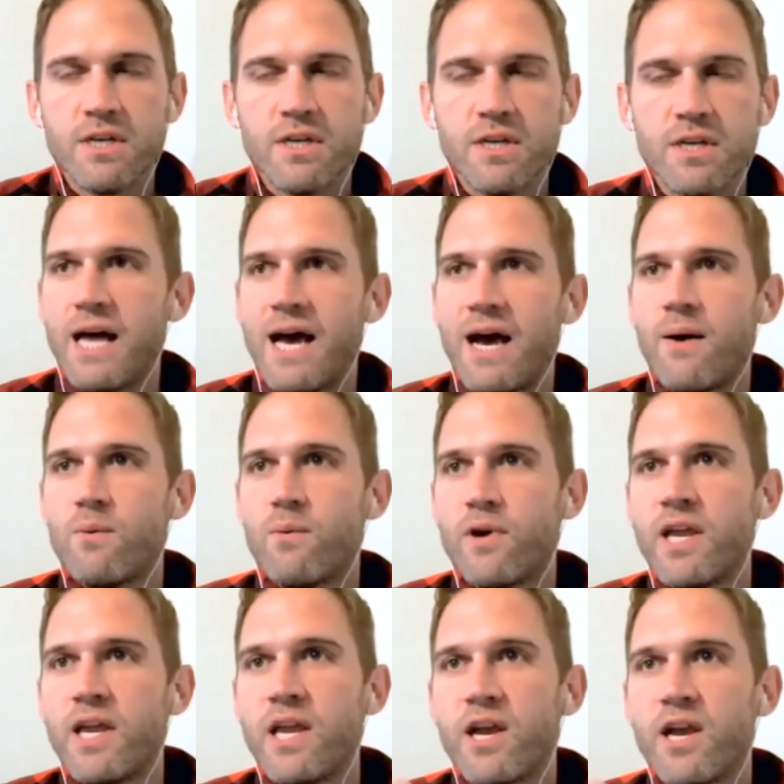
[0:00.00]
That
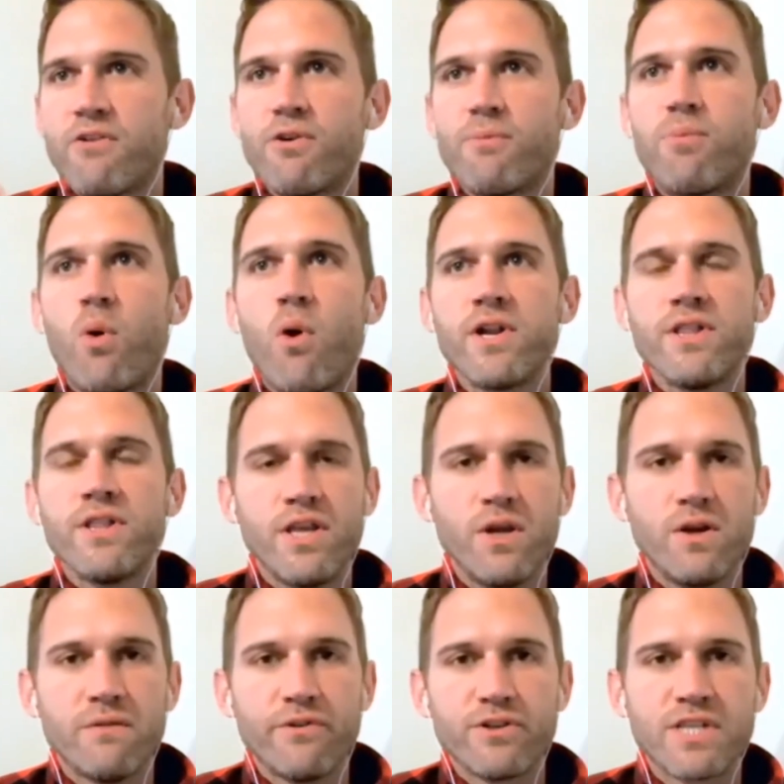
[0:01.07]
we're here reporting the
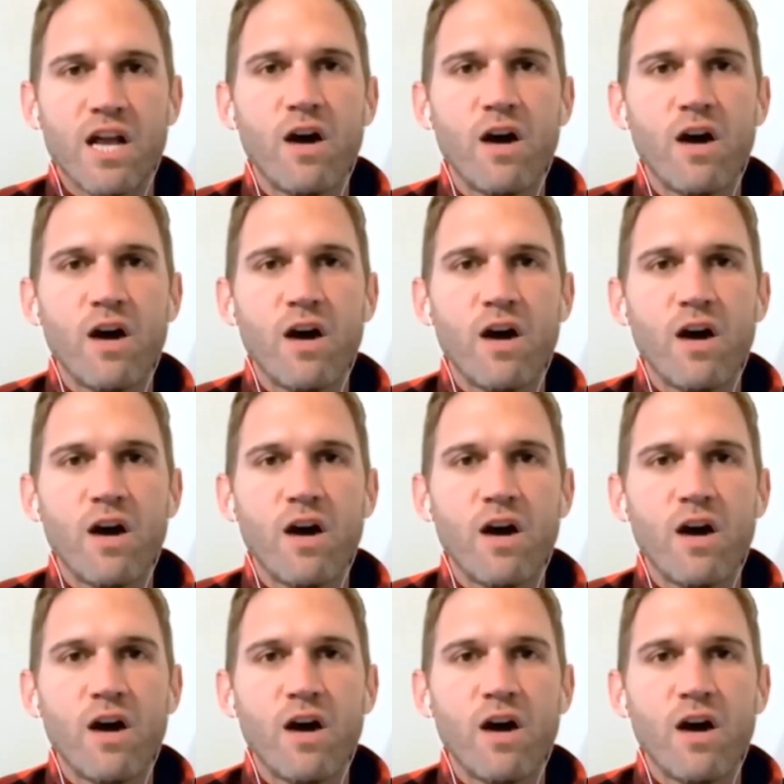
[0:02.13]
universe,